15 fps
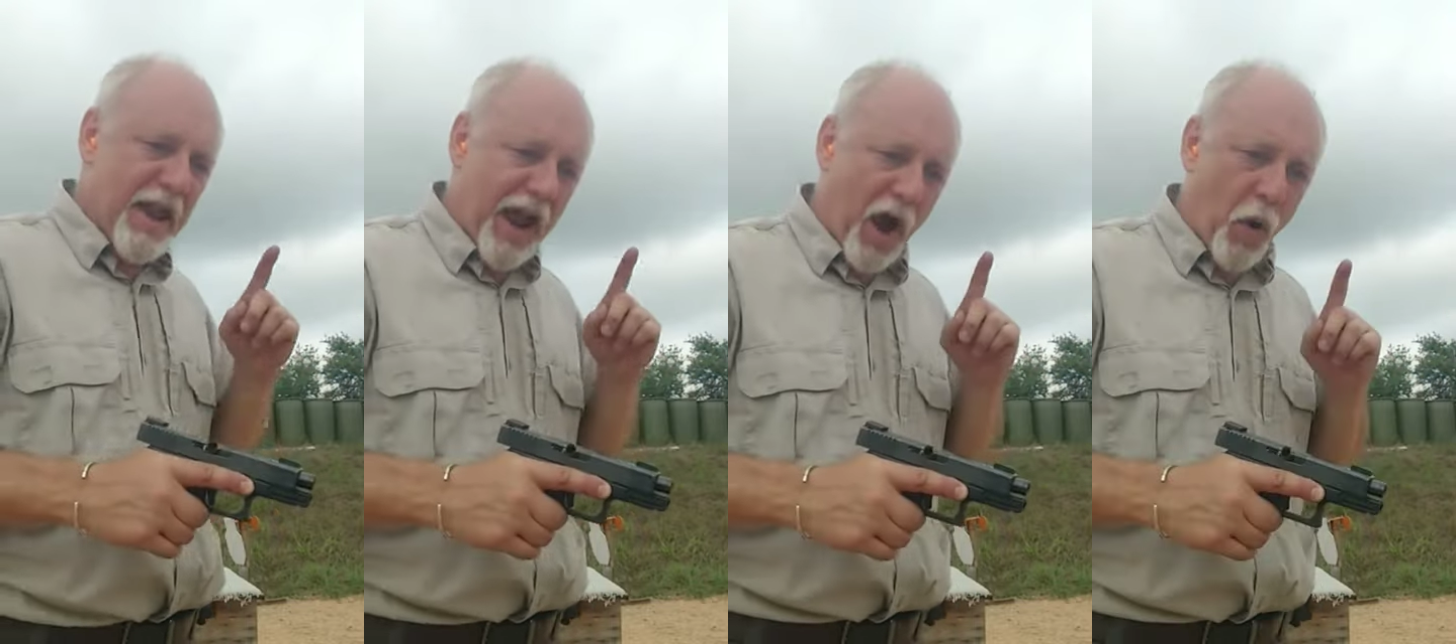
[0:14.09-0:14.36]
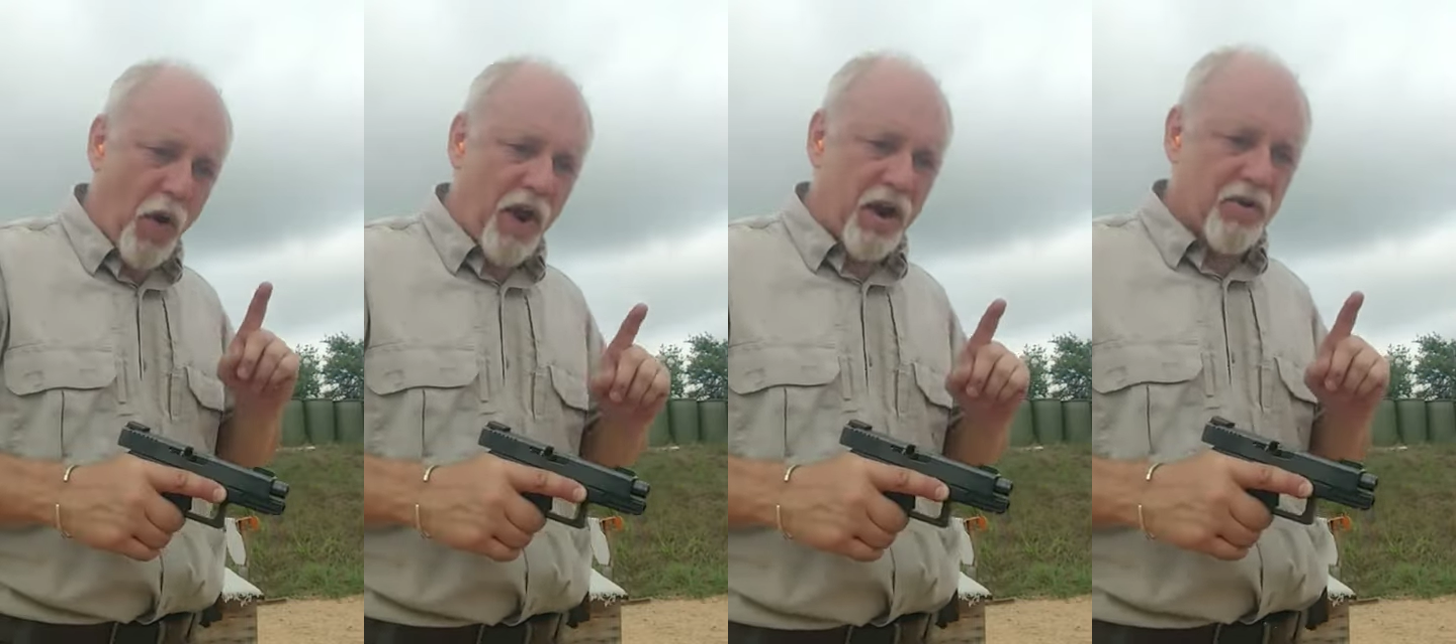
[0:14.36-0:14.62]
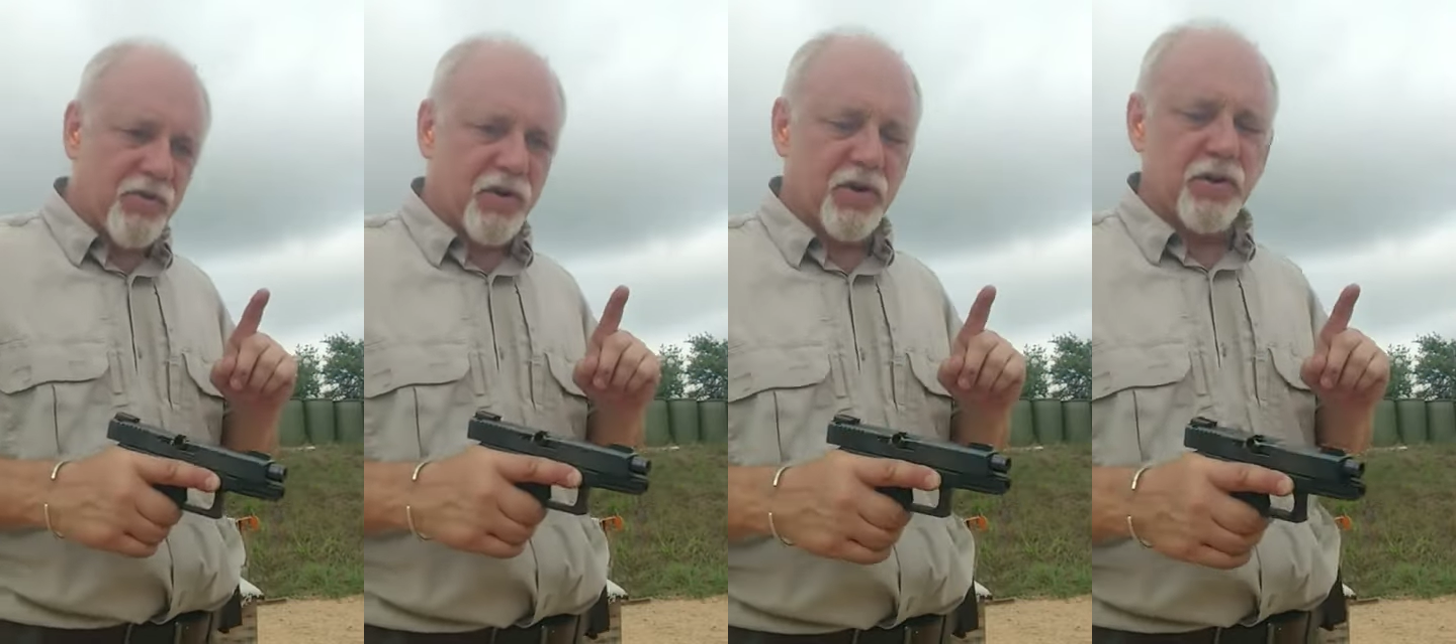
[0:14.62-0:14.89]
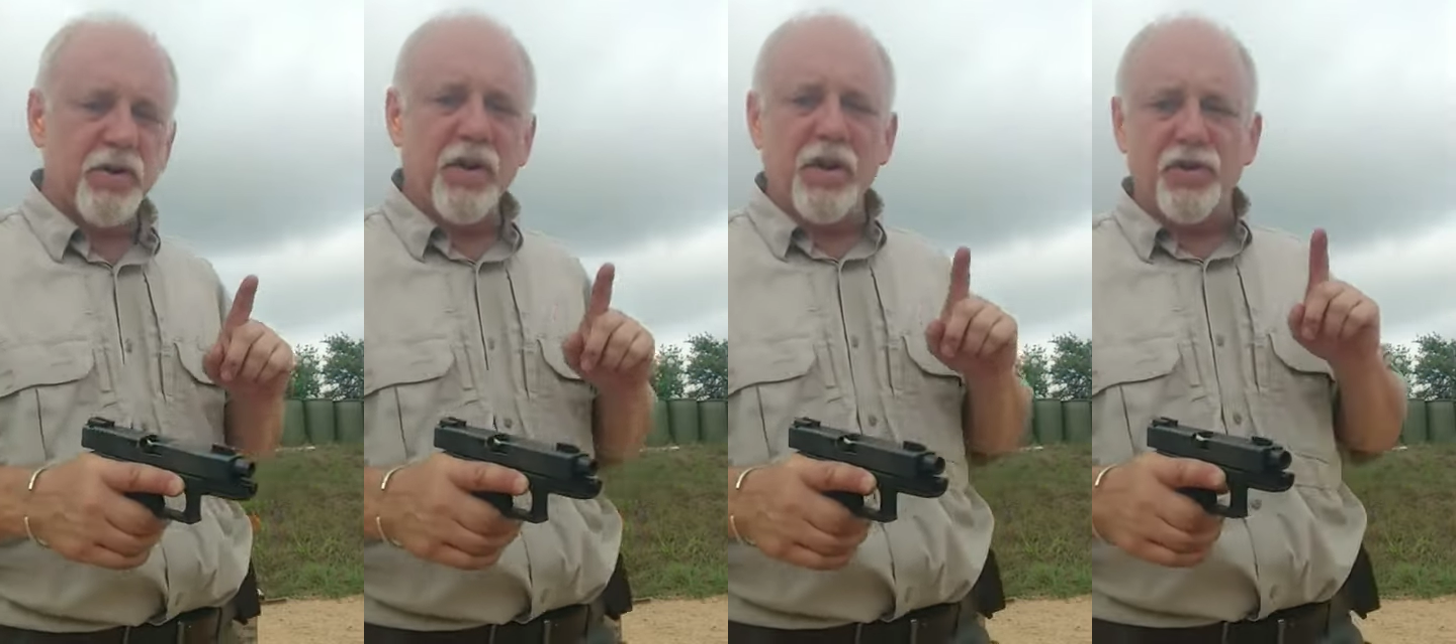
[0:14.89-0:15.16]

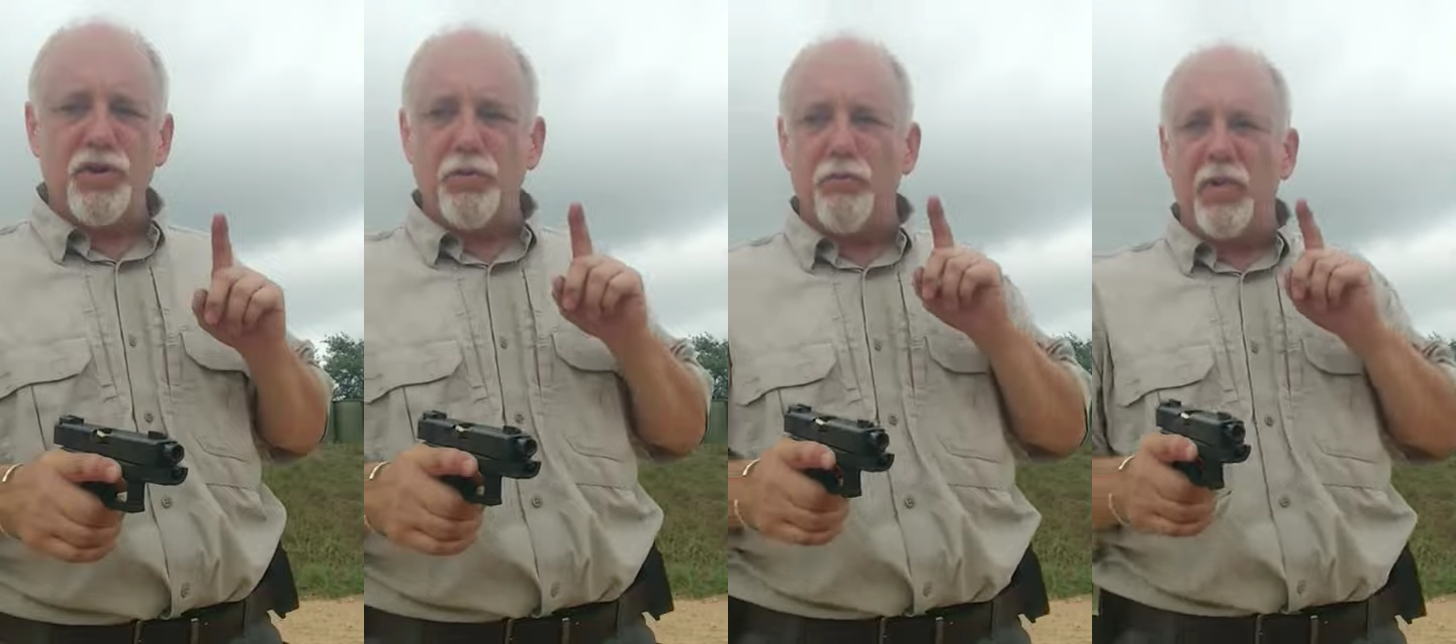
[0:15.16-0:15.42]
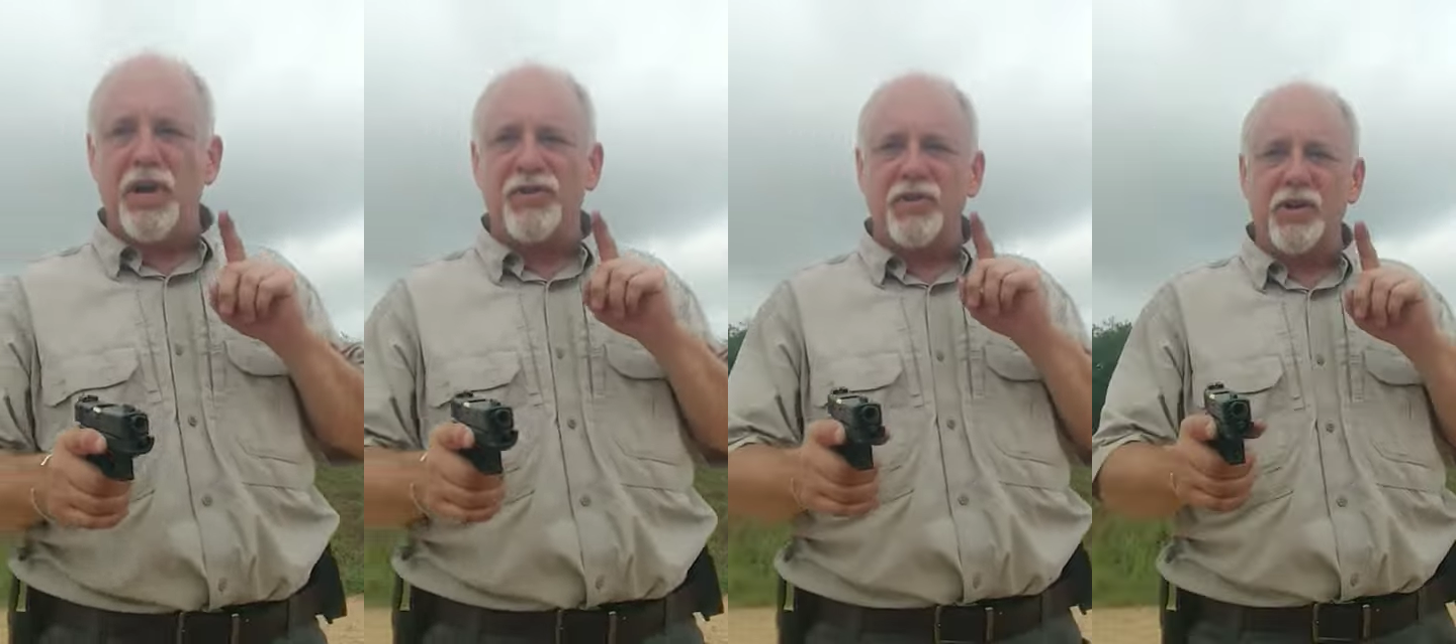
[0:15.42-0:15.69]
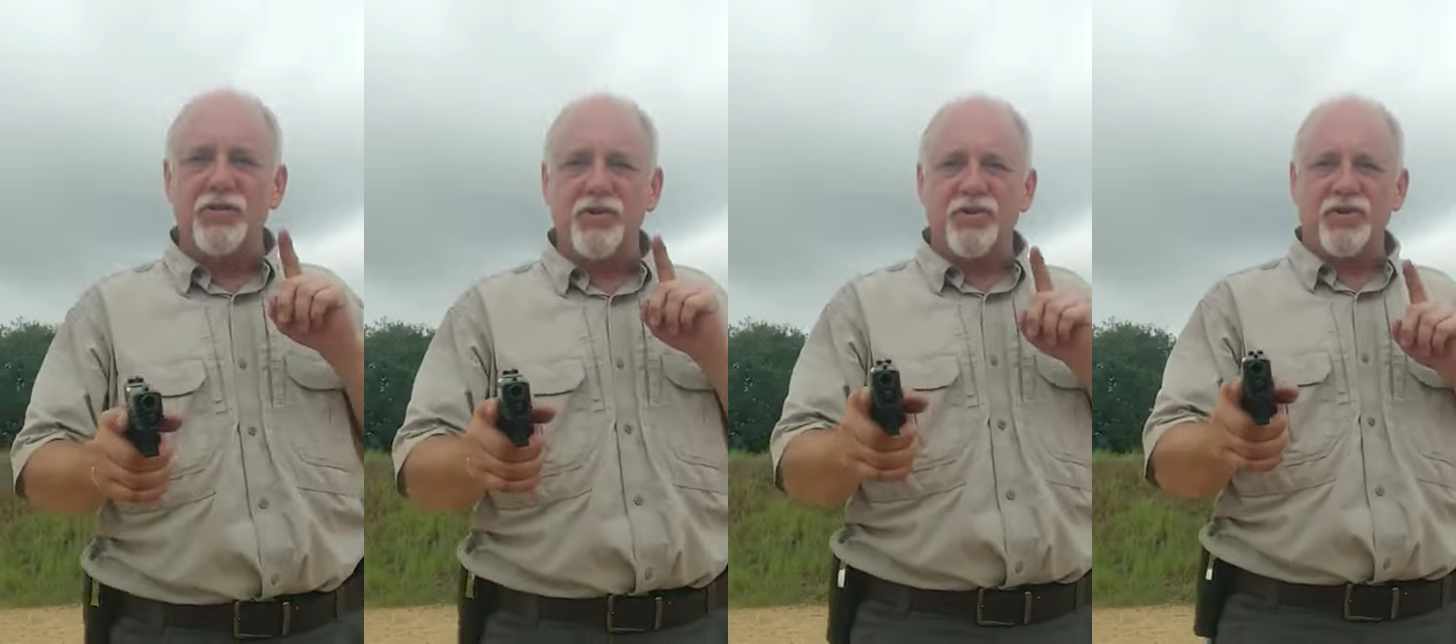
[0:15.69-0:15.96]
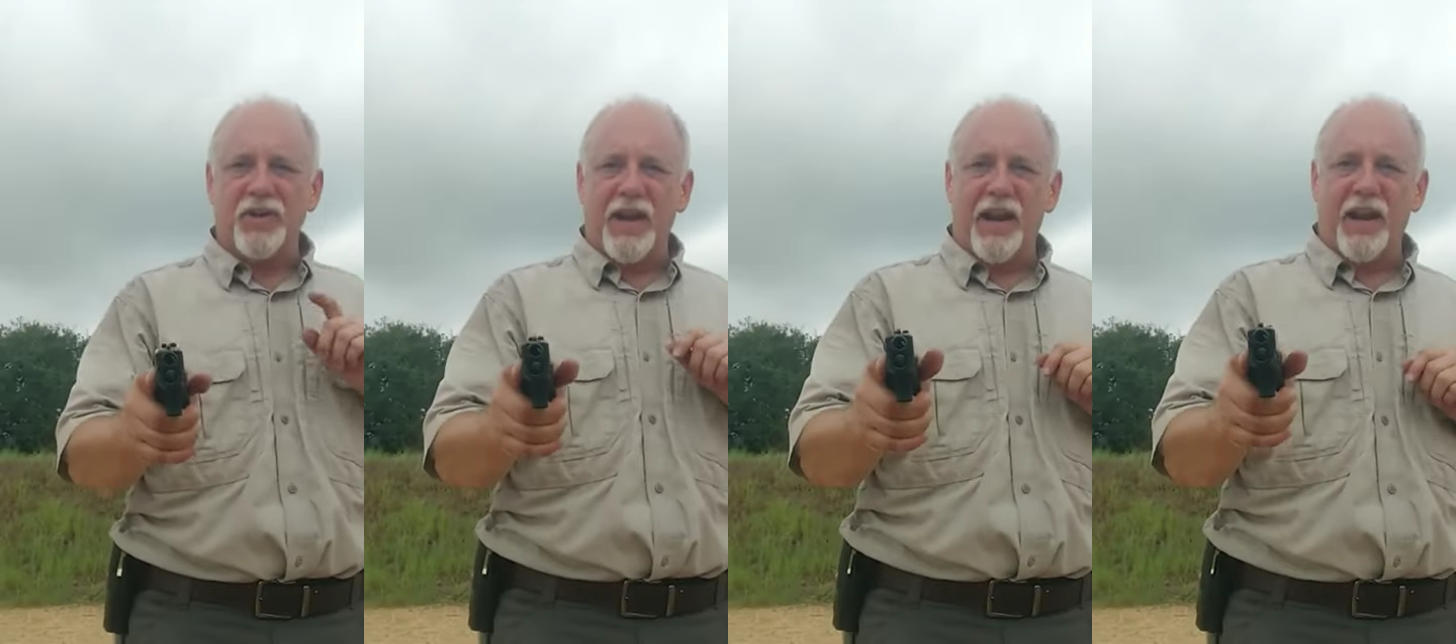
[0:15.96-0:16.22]
However, you must
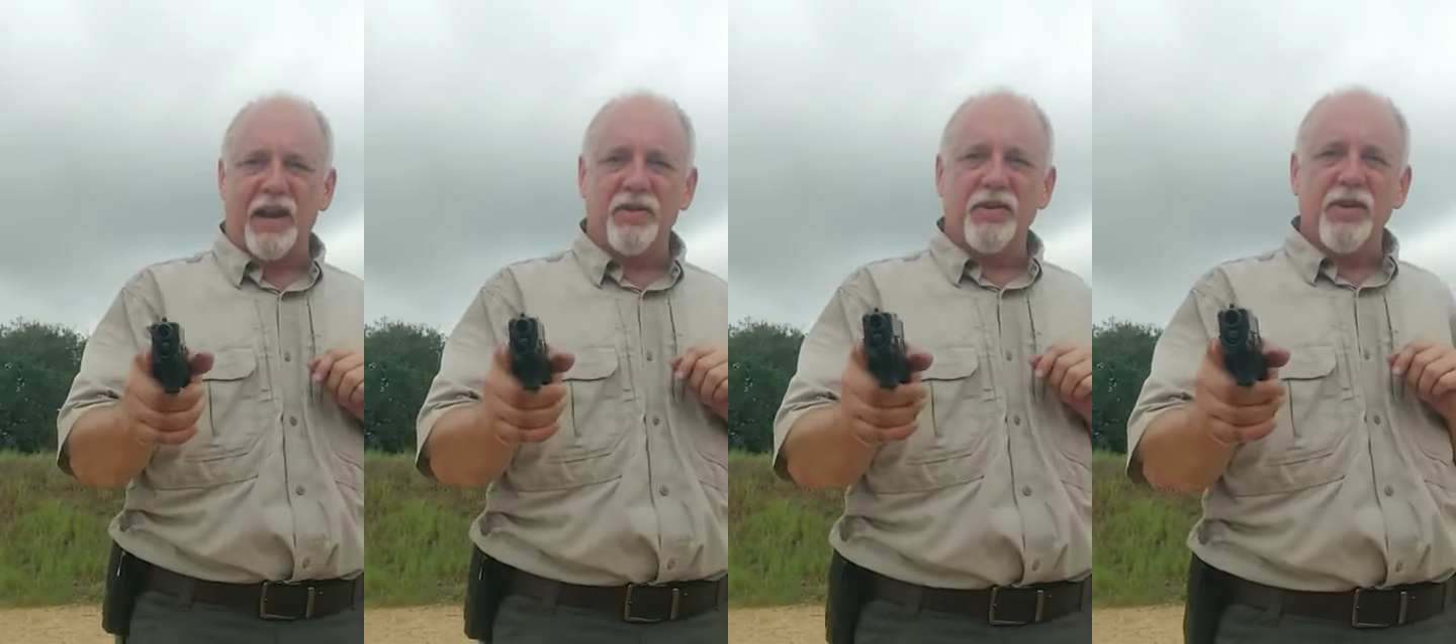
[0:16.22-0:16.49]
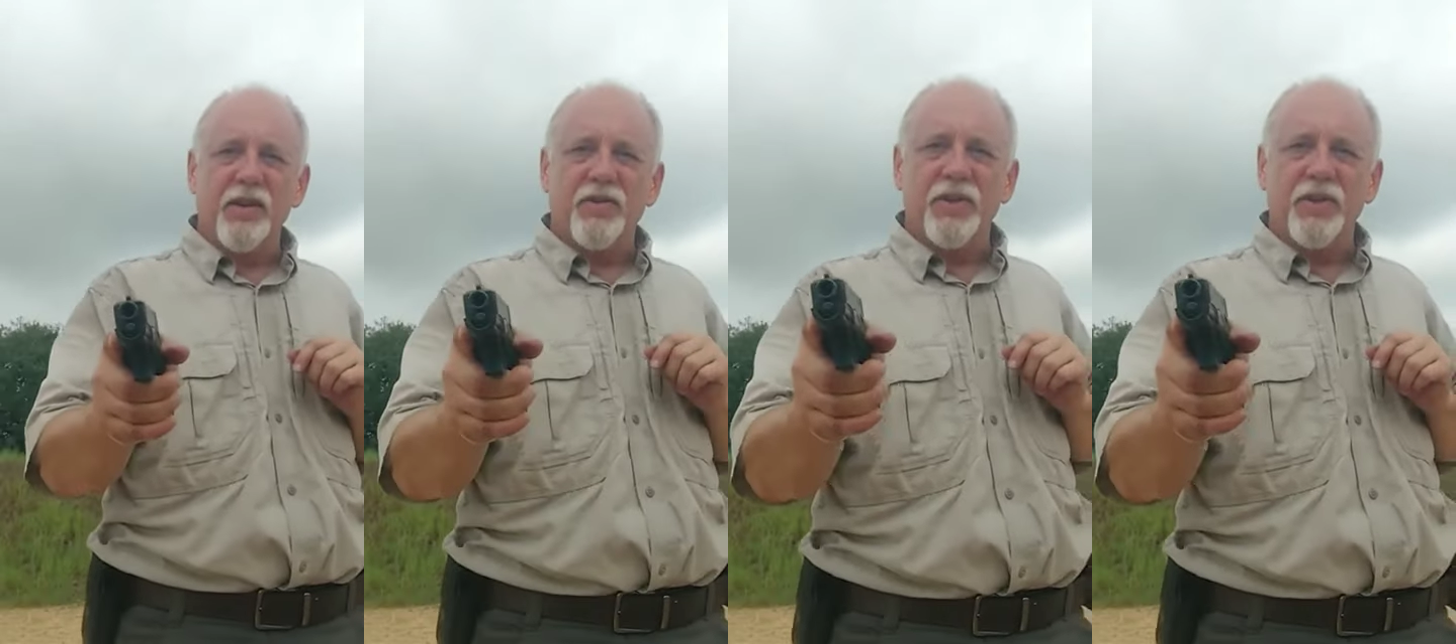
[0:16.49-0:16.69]
understand